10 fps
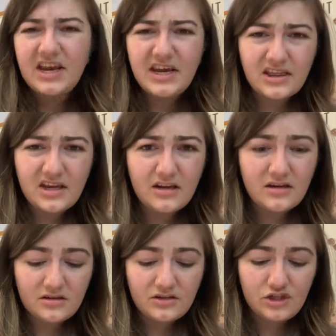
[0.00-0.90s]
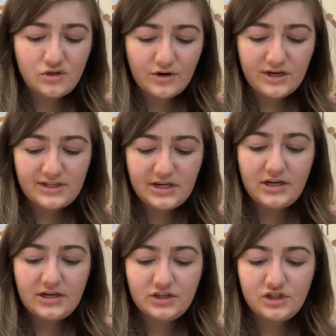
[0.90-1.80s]
Nothing too crazy,
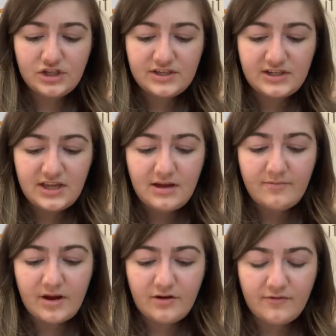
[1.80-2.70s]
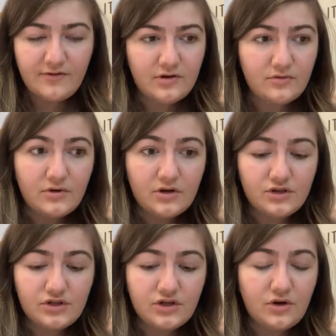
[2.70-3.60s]
it's just the microphone.
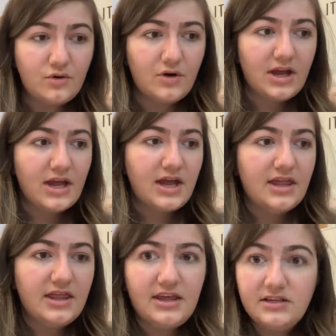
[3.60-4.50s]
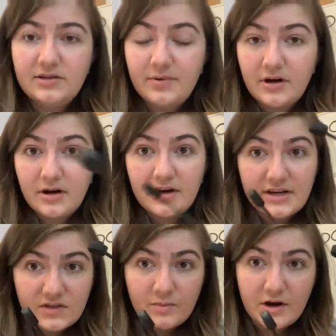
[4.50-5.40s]
So this part
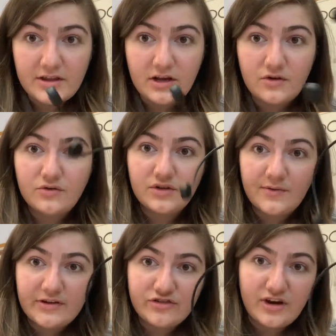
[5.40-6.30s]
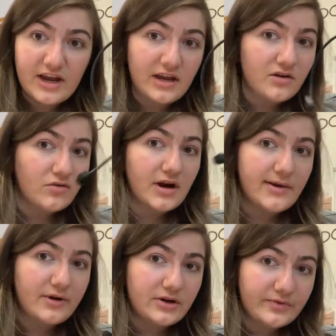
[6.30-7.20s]
is the part that goes around your head, or I
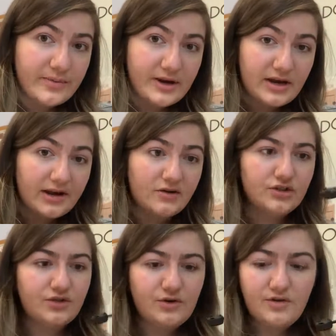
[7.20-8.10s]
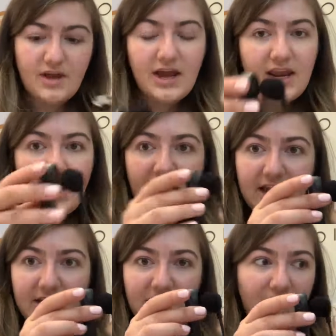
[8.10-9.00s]
wear it around my neck, I'll show you that.
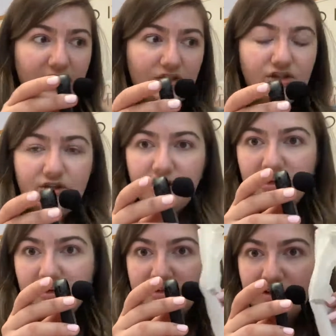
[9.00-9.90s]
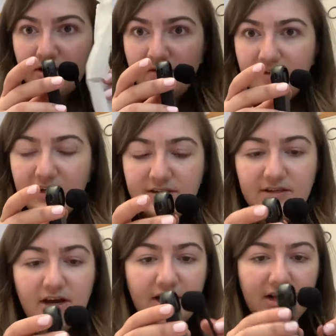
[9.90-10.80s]
And then I just took this out of this
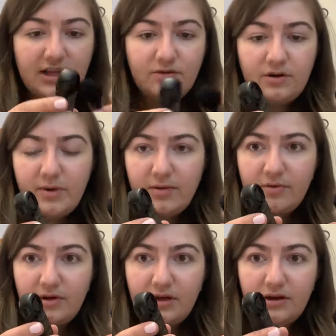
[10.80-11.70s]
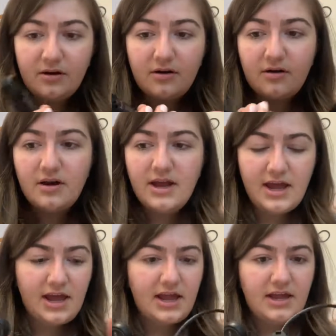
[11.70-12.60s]
kind of clouded paper here,
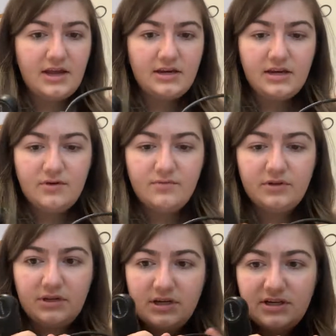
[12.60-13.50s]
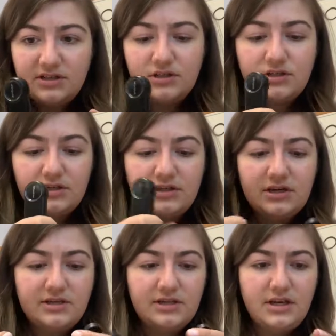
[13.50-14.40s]
and it really is just
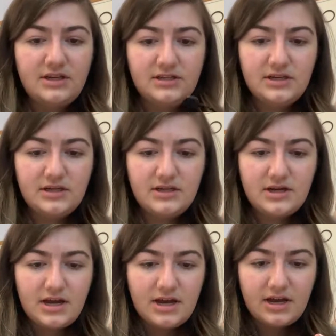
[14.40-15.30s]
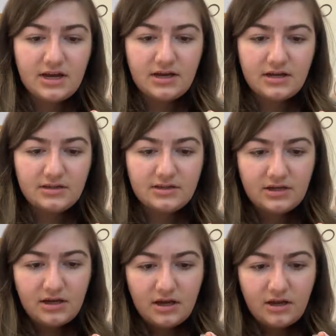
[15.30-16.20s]
as easy as
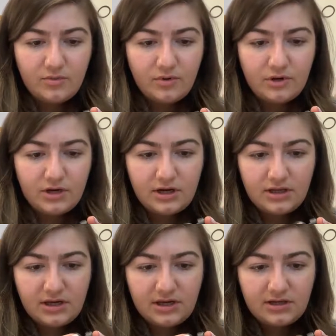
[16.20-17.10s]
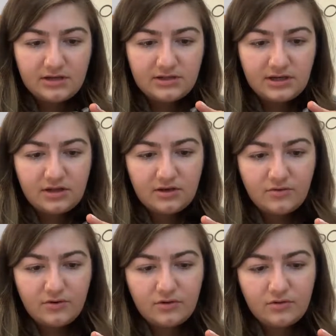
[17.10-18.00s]
putting these in the
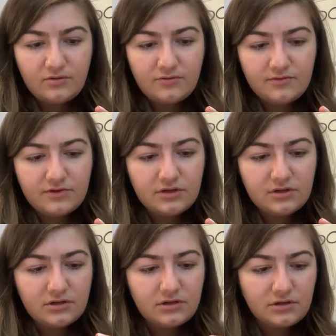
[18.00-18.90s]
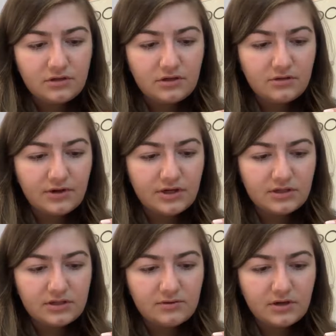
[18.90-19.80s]
grooves in the right
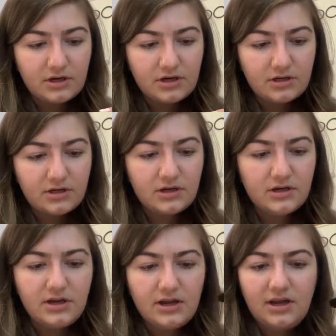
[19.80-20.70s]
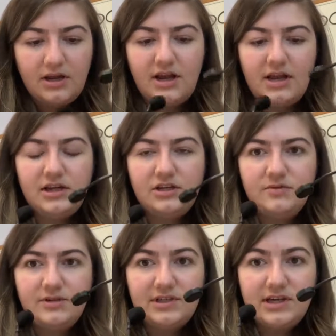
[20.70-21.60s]
spot, and then
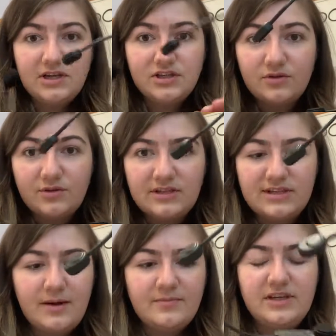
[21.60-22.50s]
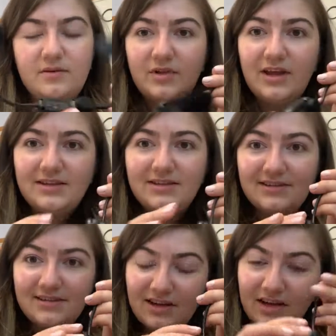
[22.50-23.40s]
twisting it so it snaps in place.
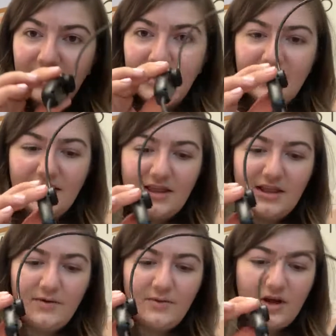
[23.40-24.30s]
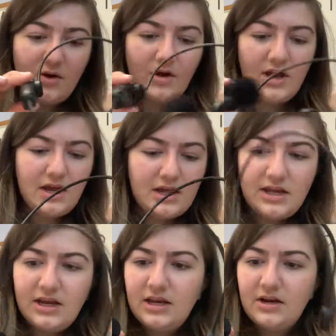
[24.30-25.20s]
And there we go.
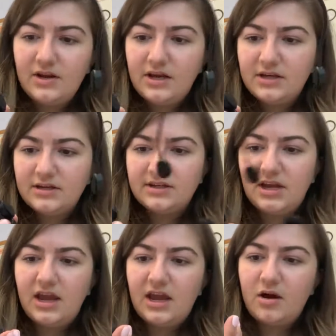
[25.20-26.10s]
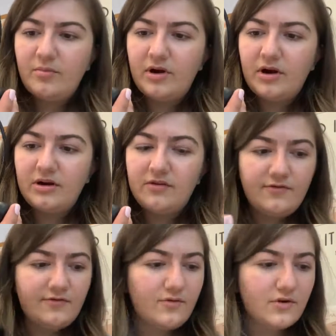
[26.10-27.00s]
Then there is a part
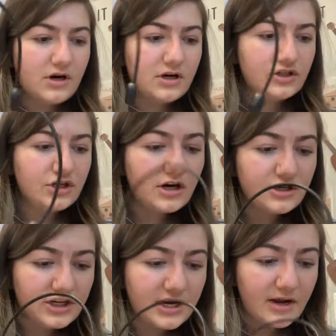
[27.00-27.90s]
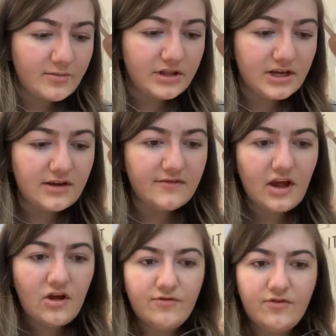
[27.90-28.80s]
for charging, I believe,
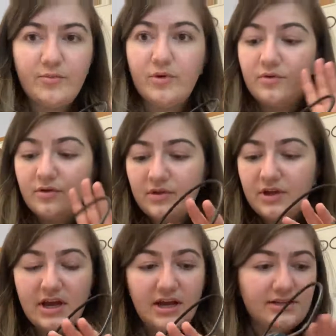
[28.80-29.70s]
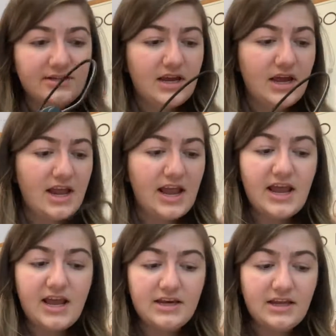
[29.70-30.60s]
for both the headset
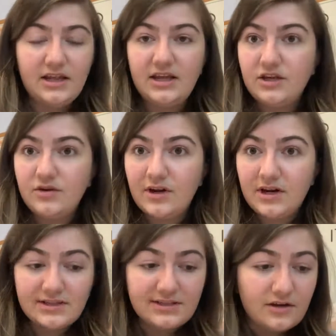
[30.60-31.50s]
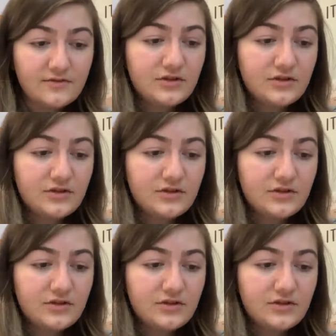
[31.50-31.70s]
and the unit itself.